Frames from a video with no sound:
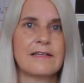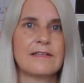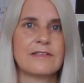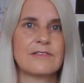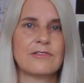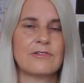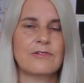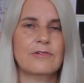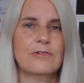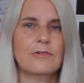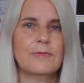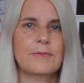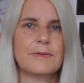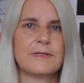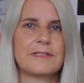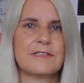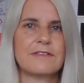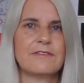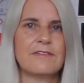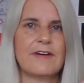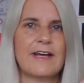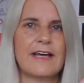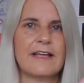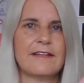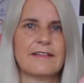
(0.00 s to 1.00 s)
to orbit
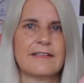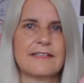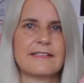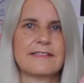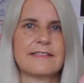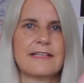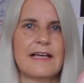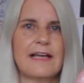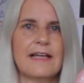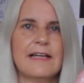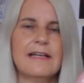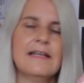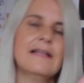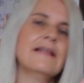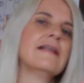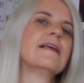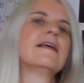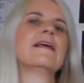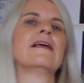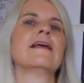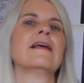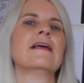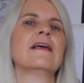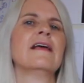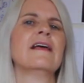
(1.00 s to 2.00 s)
around the Sun.
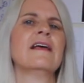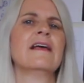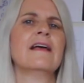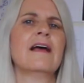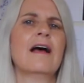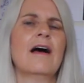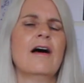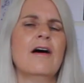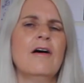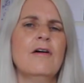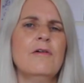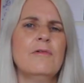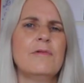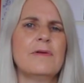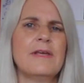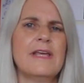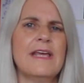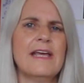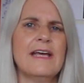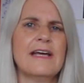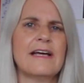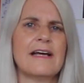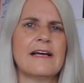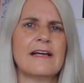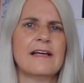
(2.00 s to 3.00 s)
A whole
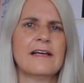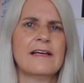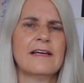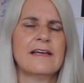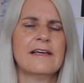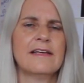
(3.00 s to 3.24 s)
year.